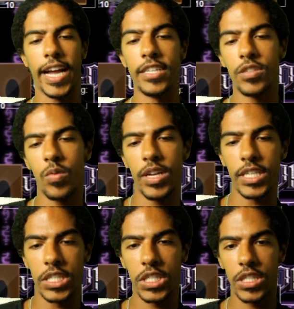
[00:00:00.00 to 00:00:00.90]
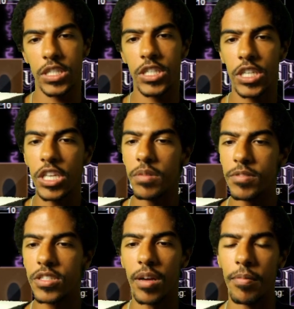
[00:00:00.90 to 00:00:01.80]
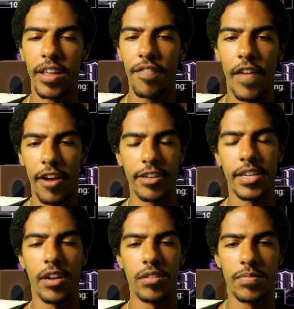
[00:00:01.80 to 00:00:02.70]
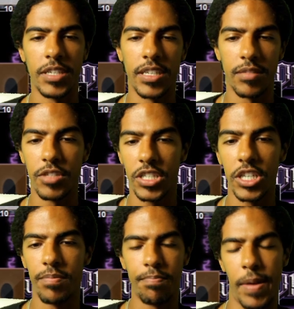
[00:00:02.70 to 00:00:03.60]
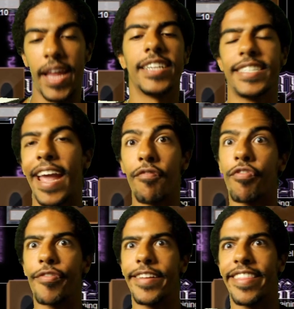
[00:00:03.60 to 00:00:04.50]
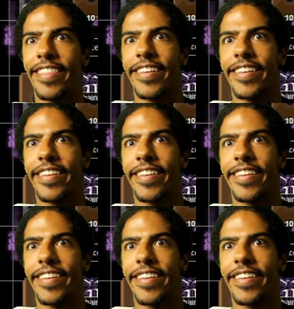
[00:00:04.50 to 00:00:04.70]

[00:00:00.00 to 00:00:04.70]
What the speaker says: I just want to keep summoning fairy tales because I'm just gonna banish everything.